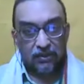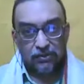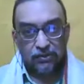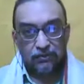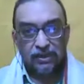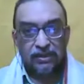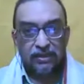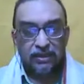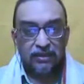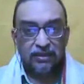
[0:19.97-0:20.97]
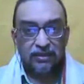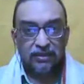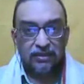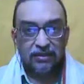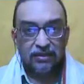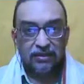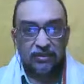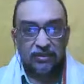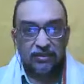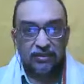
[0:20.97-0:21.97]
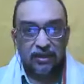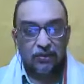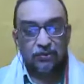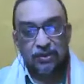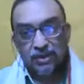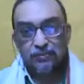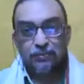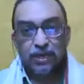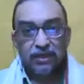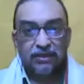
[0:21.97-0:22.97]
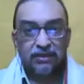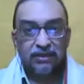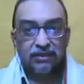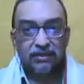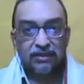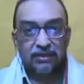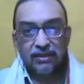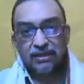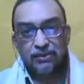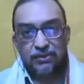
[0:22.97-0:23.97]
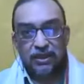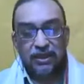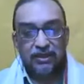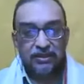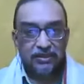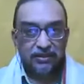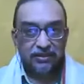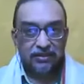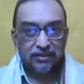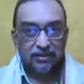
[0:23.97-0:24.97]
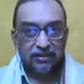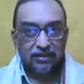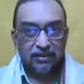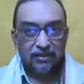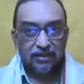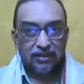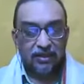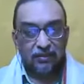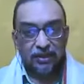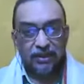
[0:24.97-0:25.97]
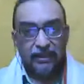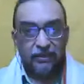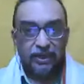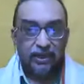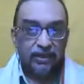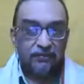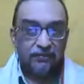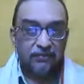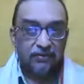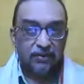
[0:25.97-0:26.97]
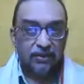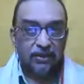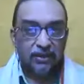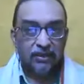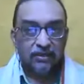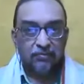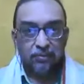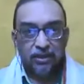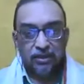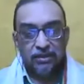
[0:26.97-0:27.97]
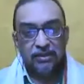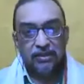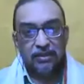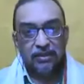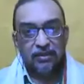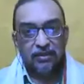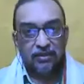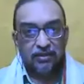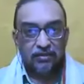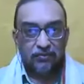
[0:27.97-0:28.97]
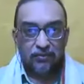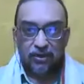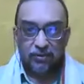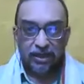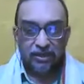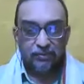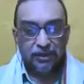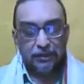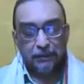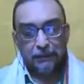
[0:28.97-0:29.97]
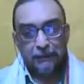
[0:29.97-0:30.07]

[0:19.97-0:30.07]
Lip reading: and also we will see how this part is utilized in our day to day life or in companies for management.